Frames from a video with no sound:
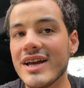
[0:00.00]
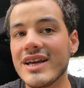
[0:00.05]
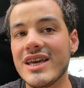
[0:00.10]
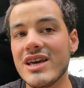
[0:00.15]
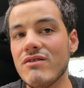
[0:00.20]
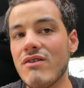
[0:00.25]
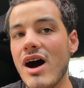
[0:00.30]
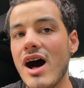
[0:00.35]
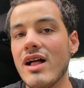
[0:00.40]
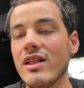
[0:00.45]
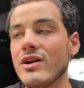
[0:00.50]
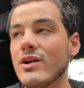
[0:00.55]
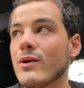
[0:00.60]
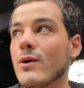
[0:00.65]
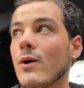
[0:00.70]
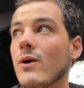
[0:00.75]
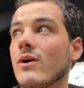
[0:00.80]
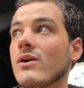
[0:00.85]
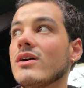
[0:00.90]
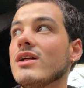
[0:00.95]
Give Holley a
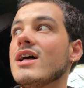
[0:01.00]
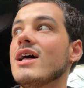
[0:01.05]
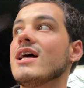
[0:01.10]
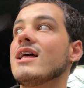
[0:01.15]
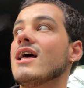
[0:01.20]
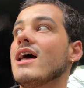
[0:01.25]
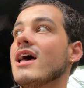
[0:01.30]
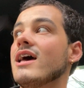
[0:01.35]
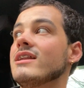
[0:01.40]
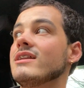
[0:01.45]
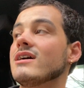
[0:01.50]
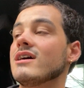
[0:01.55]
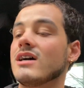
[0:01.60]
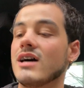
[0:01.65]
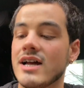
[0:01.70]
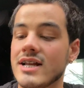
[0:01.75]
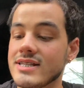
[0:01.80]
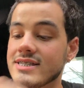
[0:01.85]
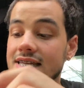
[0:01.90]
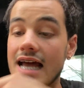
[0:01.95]
call
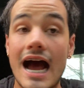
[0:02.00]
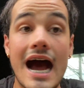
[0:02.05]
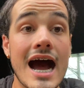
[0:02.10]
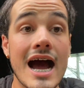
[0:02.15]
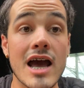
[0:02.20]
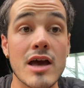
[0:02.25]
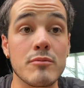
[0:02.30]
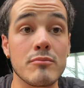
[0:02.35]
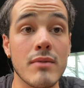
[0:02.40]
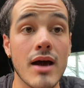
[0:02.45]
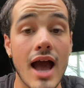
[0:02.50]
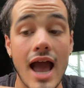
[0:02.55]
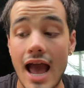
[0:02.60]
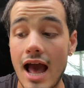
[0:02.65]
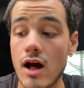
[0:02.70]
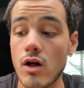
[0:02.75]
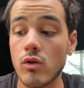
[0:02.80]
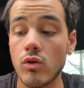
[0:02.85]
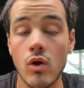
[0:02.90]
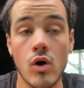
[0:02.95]
and time
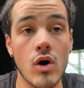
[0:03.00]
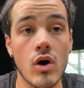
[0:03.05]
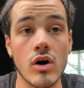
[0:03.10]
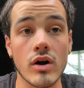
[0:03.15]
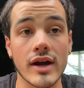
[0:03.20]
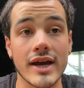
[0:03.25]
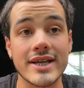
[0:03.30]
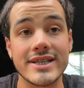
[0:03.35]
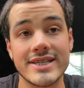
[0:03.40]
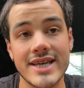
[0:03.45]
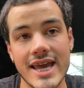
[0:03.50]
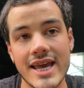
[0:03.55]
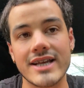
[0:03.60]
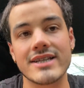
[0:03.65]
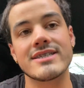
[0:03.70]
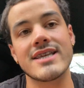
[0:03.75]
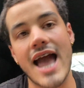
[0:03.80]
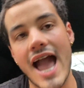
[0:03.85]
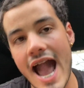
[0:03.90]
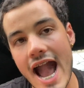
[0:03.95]
how long it
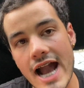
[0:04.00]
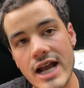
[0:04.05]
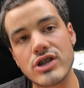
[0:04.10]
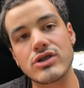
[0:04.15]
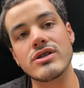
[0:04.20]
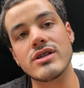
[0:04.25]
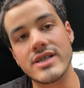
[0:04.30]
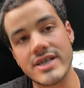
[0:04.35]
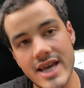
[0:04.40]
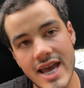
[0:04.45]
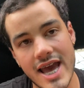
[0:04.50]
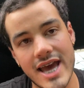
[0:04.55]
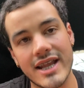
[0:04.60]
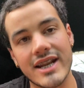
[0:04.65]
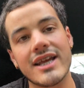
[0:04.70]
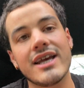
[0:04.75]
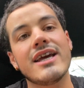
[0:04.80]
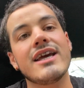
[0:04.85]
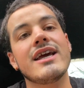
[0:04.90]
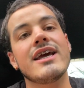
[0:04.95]
takes to actually get
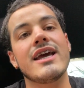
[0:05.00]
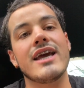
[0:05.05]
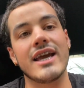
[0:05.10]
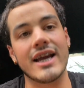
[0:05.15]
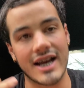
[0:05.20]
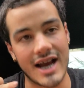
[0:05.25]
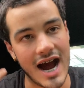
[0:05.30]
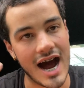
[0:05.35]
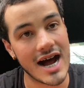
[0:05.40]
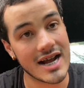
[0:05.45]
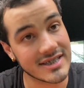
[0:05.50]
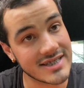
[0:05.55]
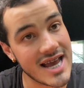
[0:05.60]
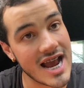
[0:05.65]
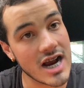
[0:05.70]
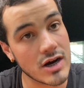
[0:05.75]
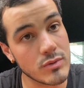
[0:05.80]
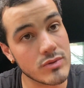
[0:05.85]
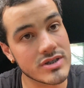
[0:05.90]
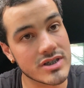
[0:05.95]
in
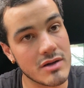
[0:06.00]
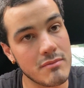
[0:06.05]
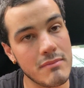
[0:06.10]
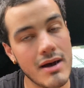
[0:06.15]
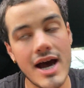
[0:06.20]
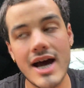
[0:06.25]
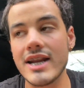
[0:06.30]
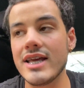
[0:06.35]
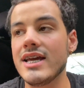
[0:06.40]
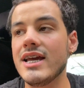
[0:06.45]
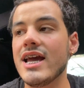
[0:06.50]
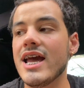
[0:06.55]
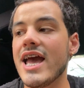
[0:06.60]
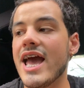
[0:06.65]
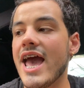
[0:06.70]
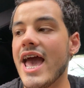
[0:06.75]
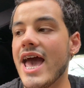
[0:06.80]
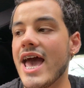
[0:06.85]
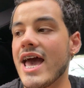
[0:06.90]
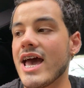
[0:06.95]
contact with somebody,
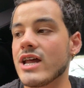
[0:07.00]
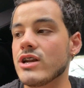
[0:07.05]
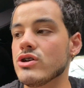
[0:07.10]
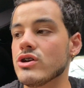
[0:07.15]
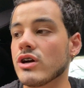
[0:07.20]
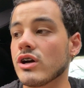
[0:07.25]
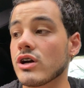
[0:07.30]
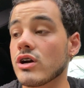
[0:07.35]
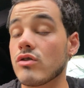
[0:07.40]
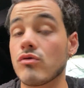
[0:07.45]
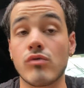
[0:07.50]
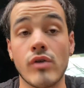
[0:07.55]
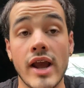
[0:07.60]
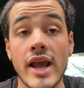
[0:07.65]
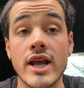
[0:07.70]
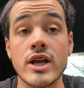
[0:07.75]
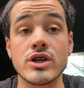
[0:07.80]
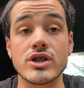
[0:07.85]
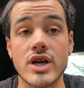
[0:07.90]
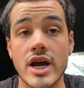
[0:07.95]
and you're gonna
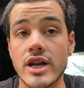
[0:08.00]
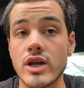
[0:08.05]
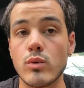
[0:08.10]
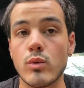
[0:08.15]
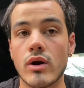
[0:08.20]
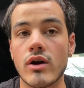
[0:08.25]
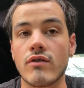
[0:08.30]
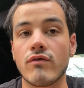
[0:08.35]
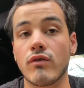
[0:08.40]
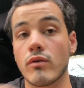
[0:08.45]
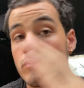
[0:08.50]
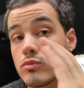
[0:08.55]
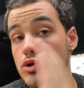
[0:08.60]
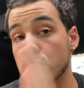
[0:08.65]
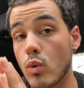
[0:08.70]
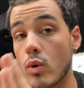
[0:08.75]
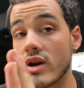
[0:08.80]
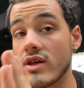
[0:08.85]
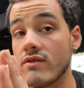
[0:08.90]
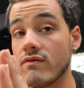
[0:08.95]
range anywhere from
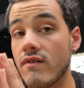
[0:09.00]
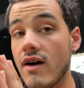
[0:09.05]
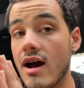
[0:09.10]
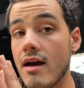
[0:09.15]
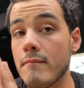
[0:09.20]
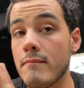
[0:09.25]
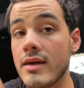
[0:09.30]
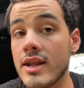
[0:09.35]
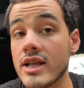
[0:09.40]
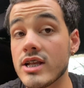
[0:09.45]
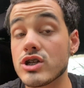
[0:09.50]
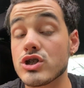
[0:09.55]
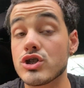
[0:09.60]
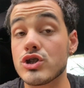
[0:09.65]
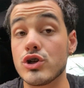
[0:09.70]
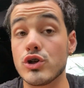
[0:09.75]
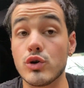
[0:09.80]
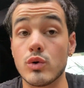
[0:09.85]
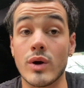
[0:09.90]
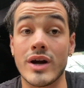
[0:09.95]
25 minutes
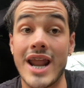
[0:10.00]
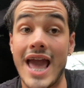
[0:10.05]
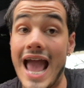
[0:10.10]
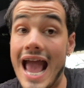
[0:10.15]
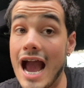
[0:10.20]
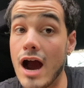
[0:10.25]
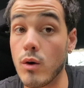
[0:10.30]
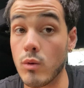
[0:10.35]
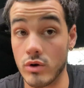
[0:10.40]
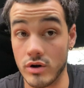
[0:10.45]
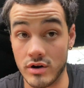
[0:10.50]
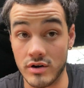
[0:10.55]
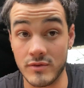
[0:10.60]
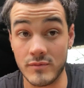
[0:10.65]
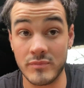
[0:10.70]
to an hour.